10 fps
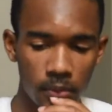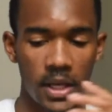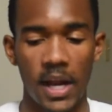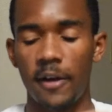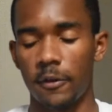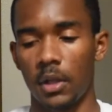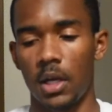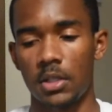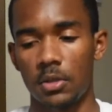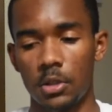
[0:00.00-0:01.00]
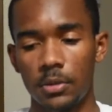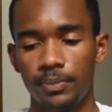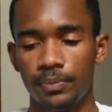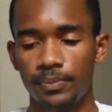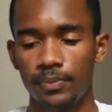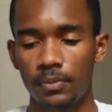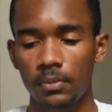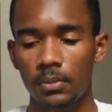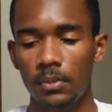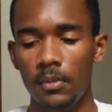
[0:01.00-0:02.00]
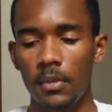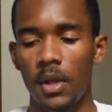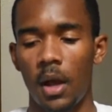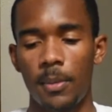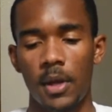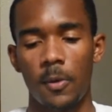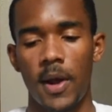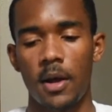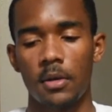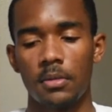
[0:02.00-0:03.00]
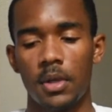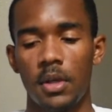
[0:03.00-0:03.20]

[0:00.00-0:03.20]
and not for law school. I'll be around